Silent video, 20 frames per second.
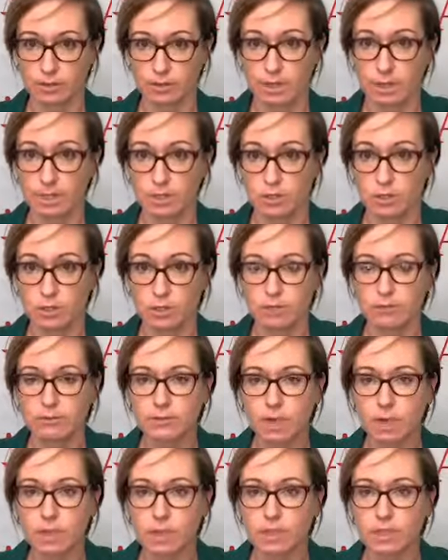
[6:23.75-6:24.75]
into your
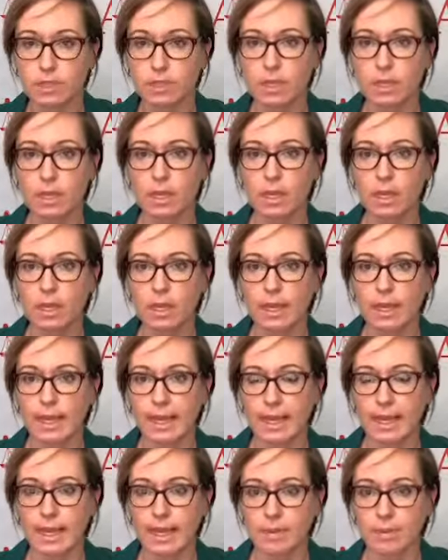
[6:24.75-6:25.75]
phone,
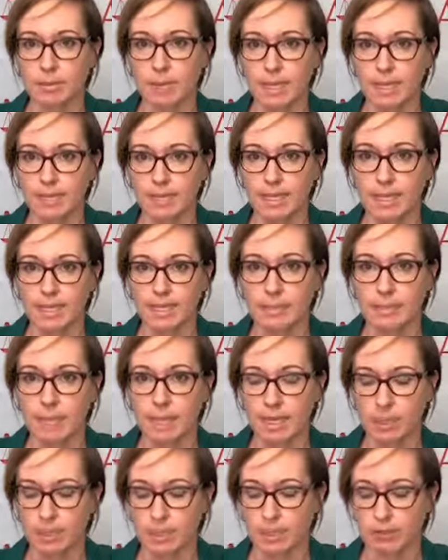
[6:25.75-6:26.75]
and then
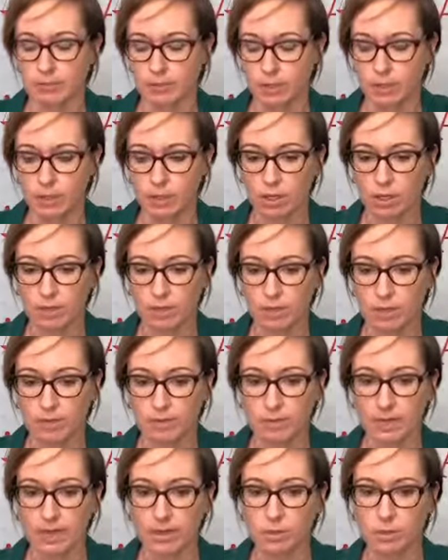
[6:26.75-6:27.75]
maybe a photocopy of
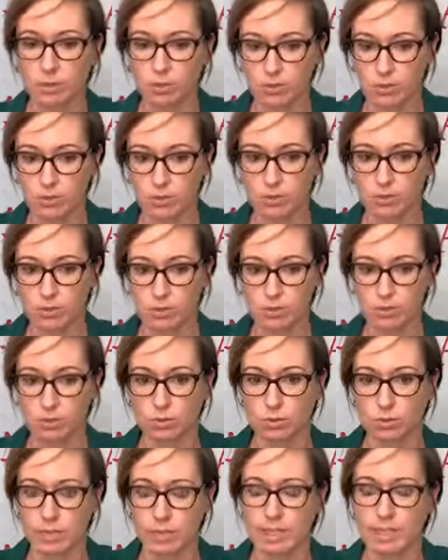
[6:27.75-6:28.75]
that also
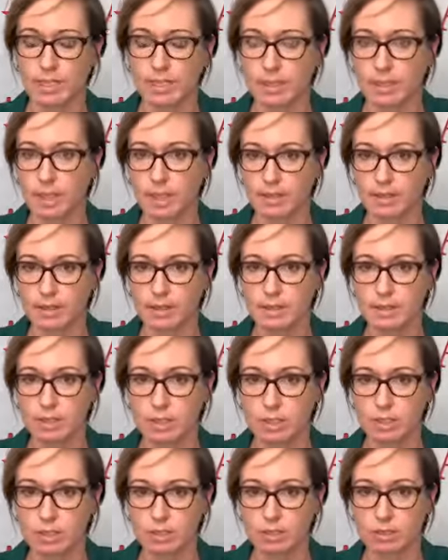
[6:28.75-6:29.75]
stored in another
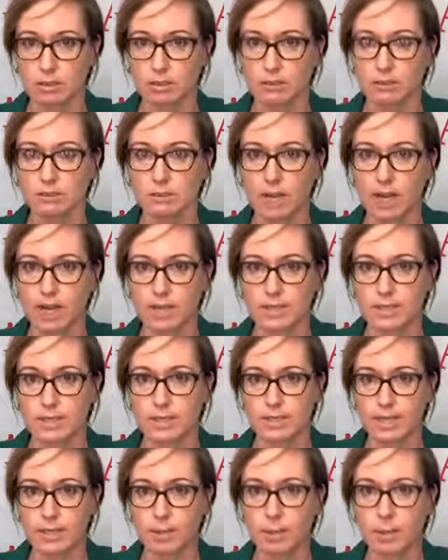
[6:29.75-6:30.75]
digital file
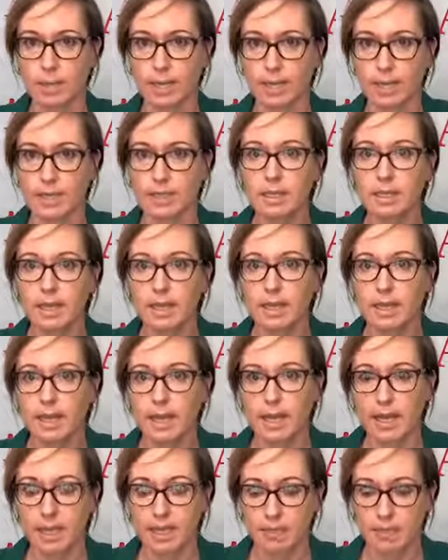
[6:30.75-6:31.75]
somewhere,
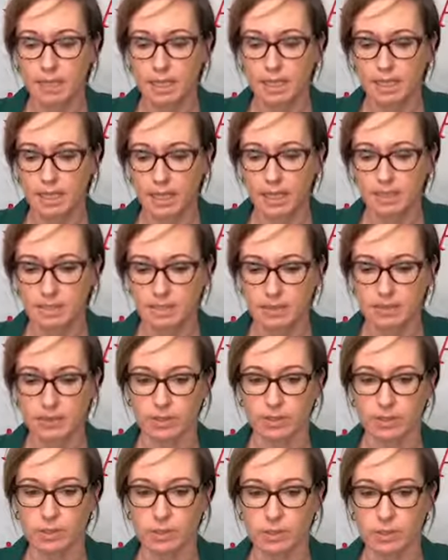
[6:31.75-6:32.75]
in case of an
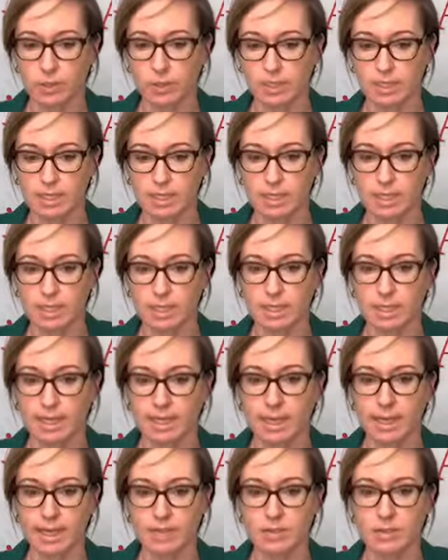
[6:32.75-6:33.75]
emergency, in
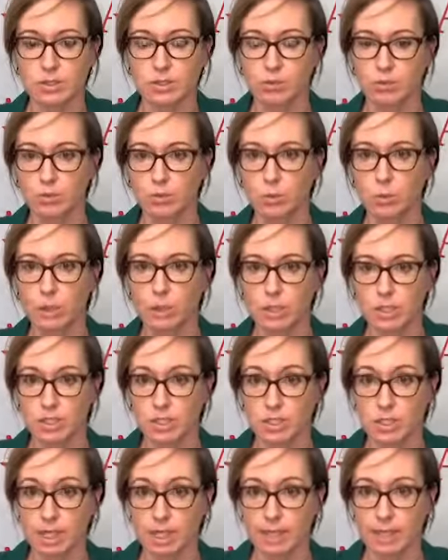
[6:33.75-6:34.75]
case you're at work and
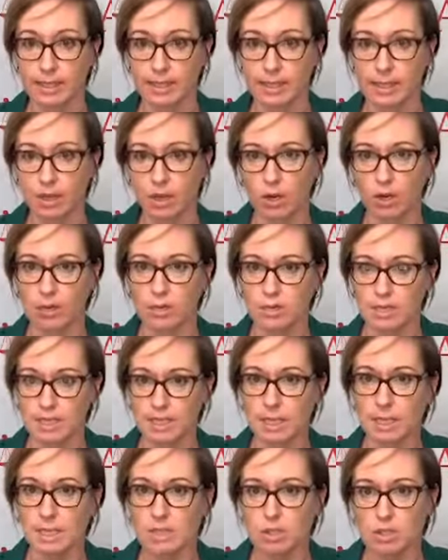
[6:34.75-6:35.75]
you can't get home to
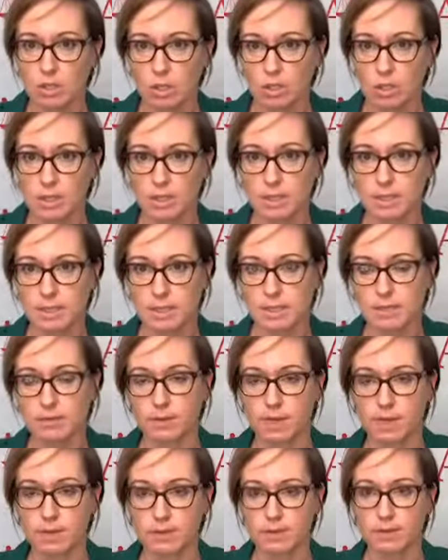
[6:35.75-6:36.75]
get your documents if
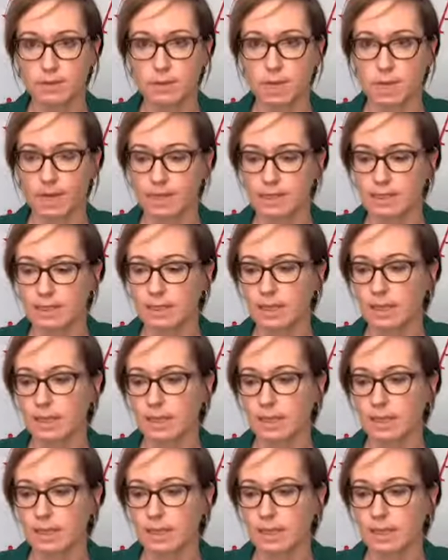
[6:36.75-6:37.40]
there's a fire.